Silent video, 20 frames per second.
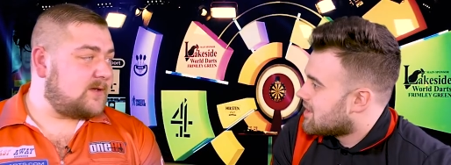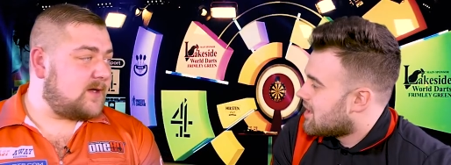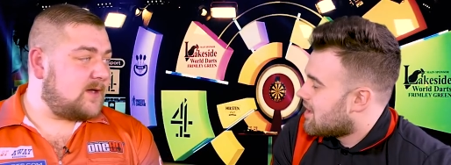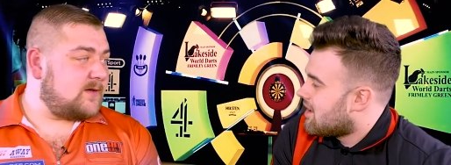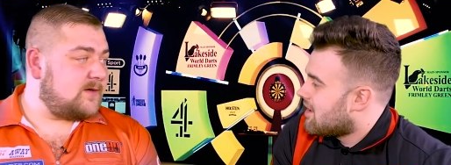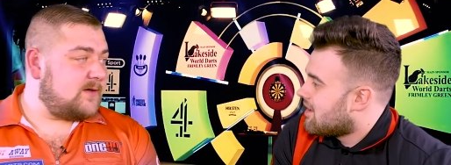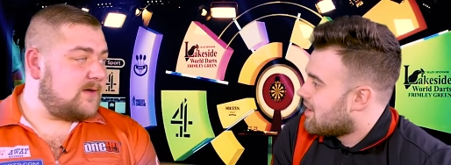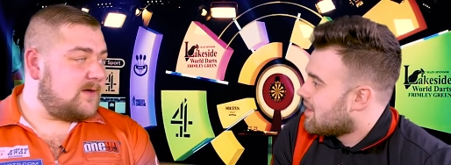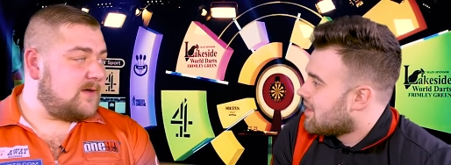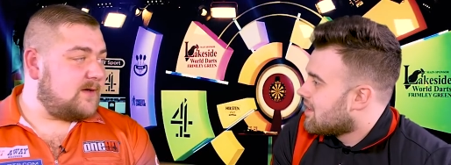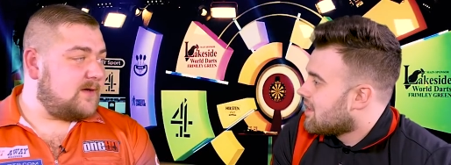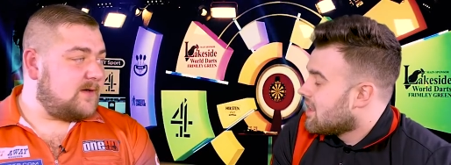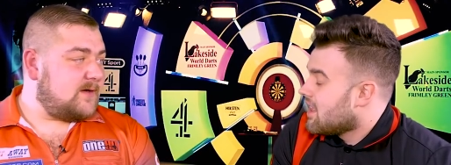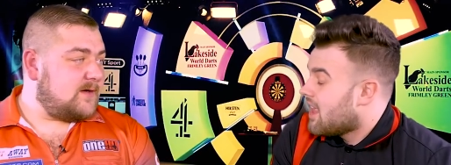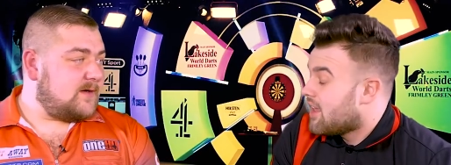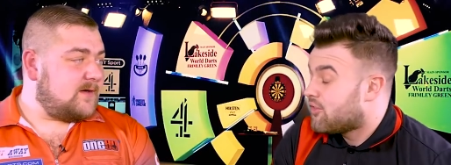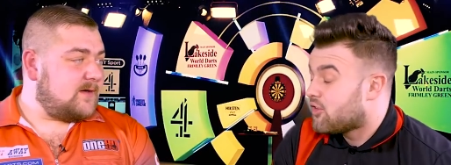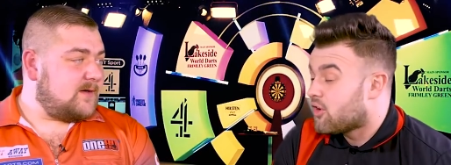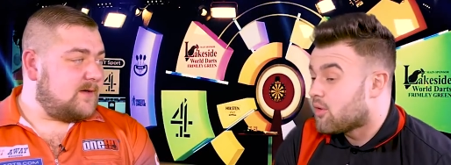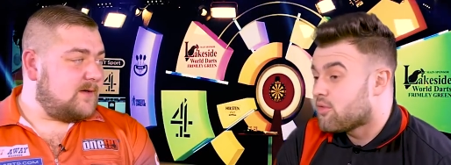Speaker 1: So.
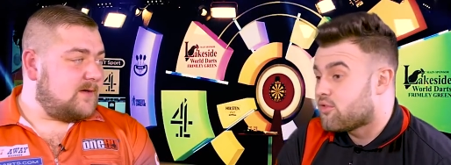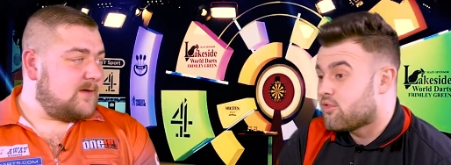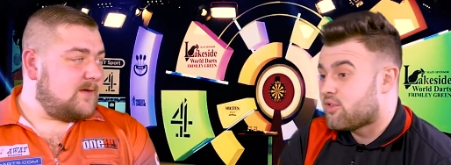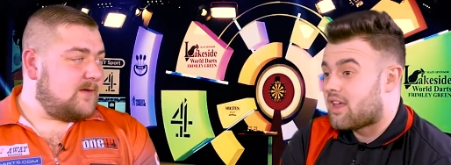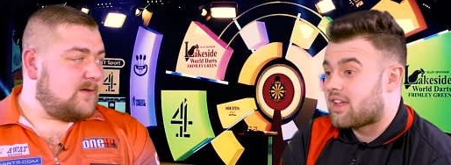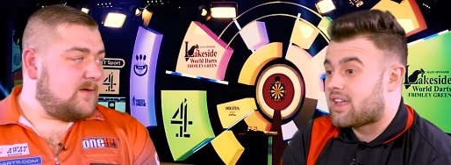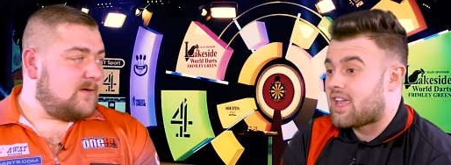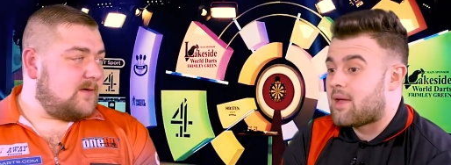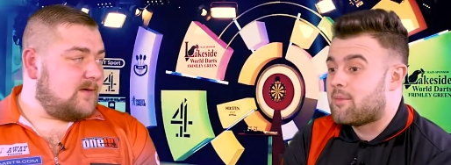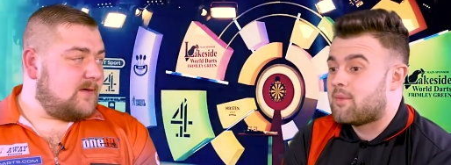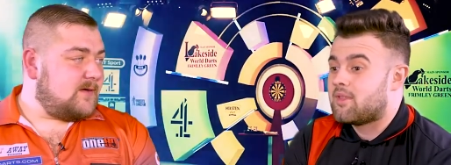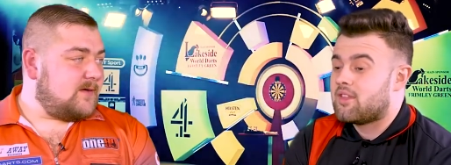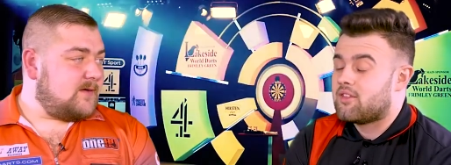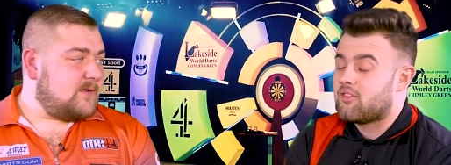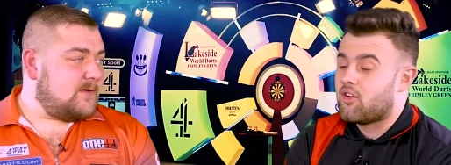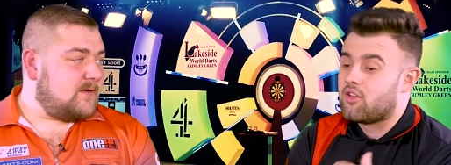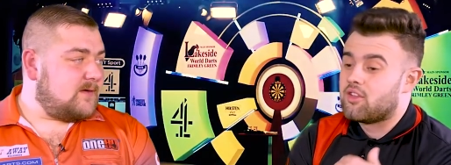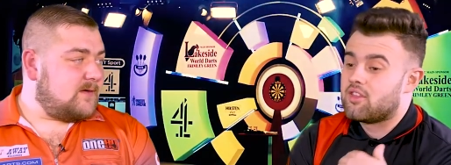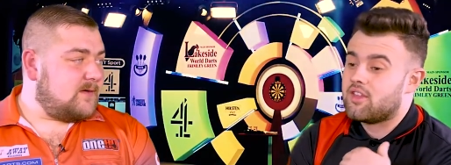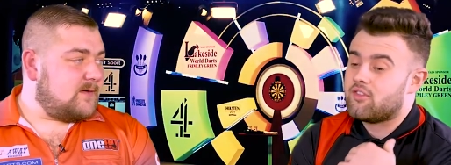Yeah. If you come through that game,
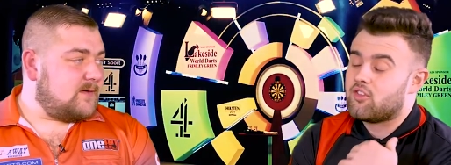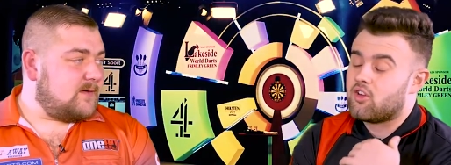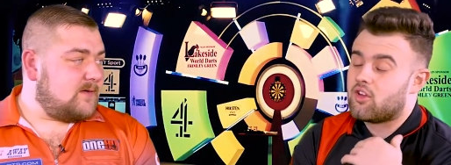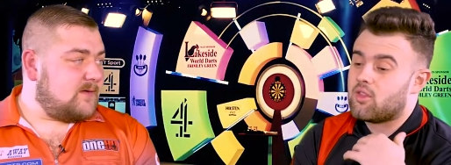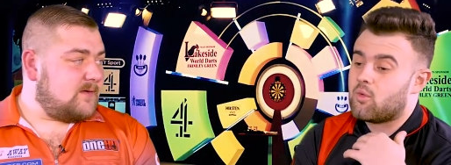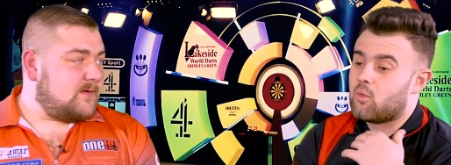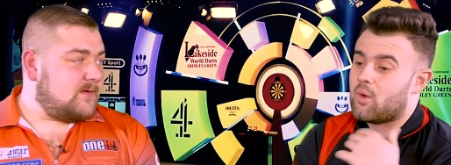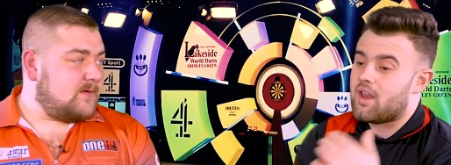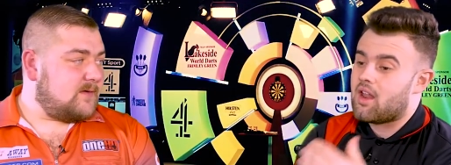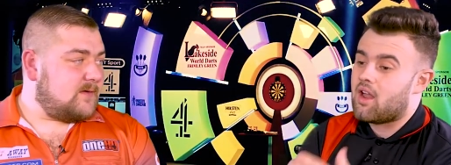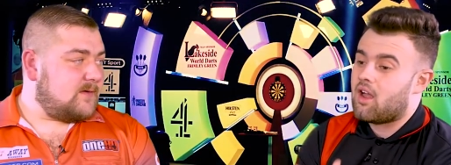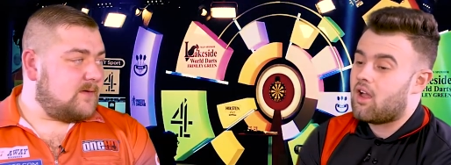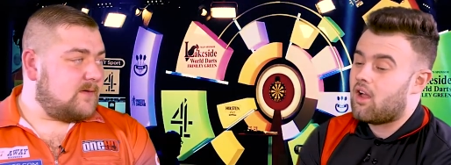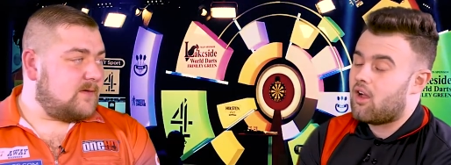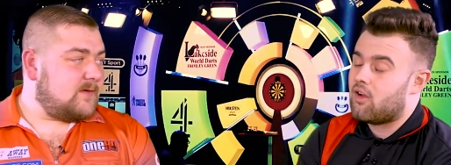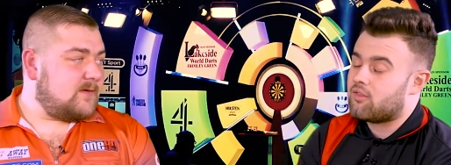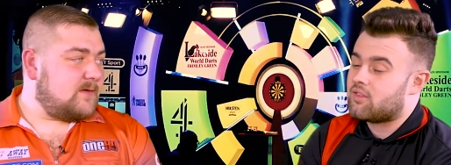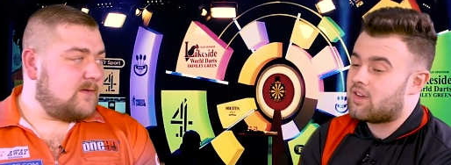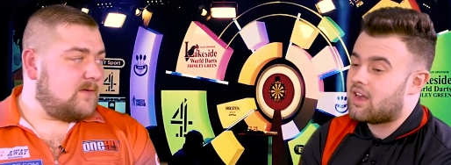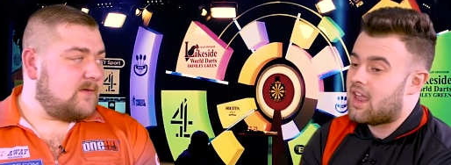you've got the winner
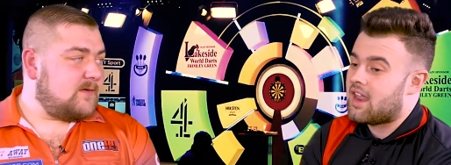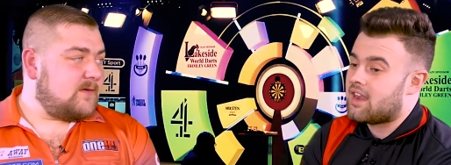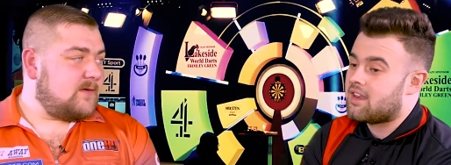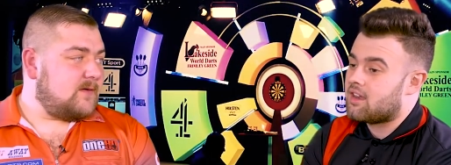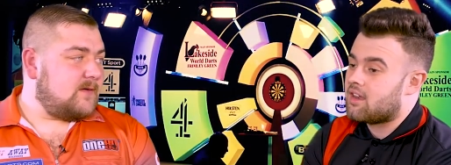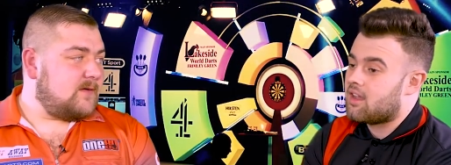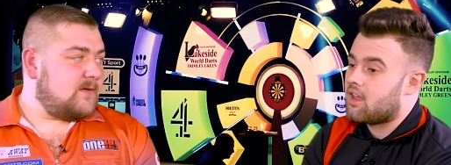of Glenn